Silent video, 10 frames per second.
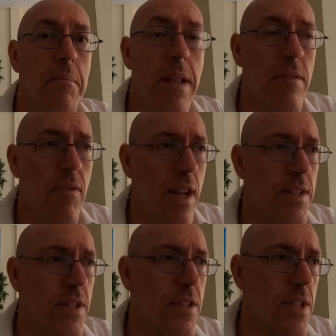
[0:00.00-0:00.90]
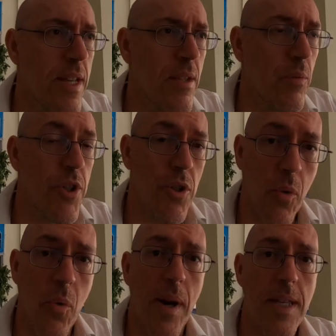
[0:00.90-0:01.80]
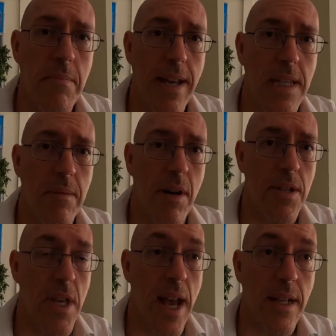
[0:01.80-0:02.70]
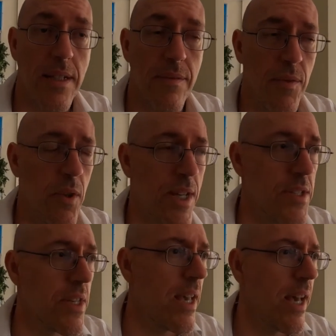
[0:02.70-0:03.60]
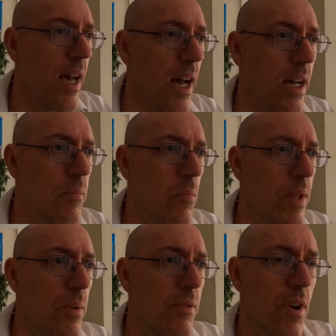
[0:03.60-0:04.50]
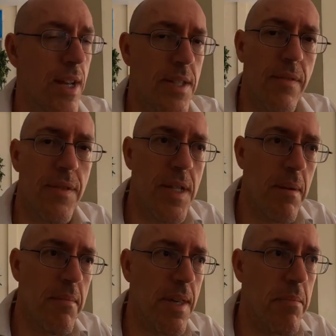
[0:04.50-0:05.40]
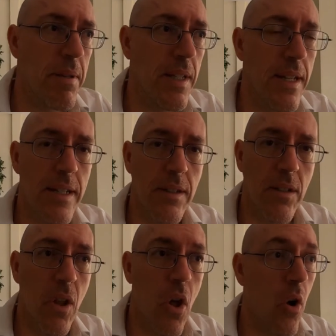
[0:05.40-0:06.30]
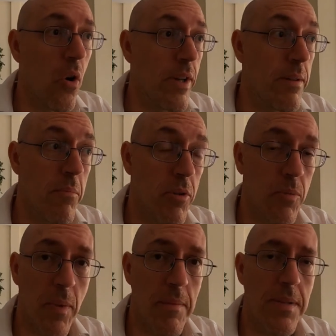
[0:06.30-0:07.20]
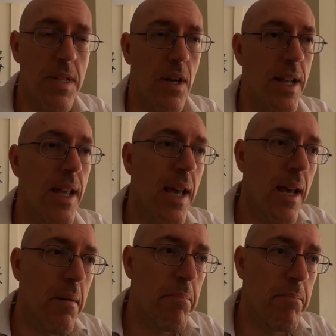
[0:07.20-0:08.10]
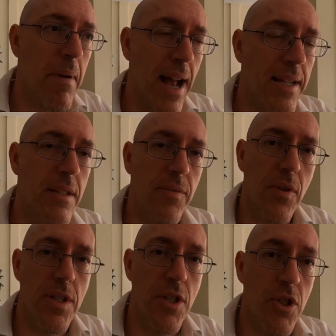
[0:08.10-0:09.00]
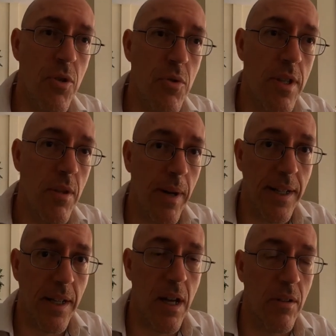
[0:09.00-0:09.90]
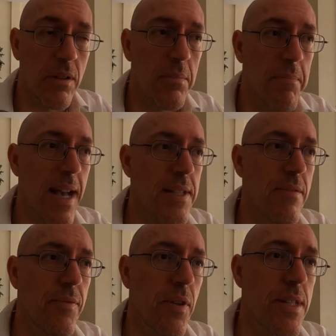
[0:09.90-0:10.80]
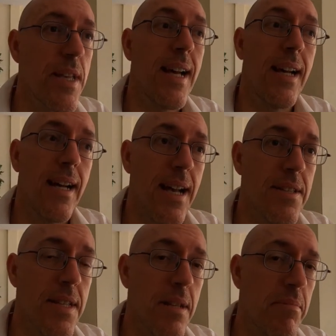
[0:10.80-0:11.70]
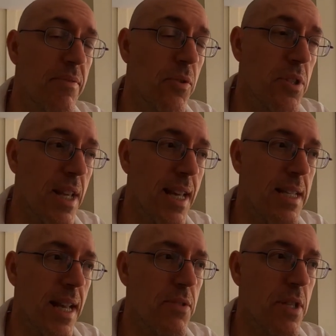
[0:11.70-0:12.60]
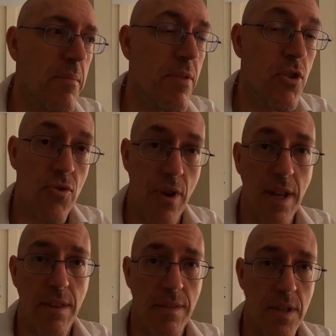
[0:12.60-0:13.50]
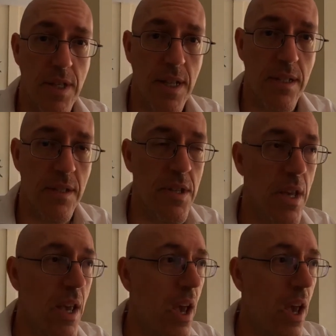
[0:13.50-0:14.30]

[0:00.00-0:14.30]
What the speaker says: Many writers say that we should always maximize the active voice, whether we're writing for something political or in modern web design. Active voice is usually the way to go. Passive voice, as I said before, takes out some of the strength of the sentence.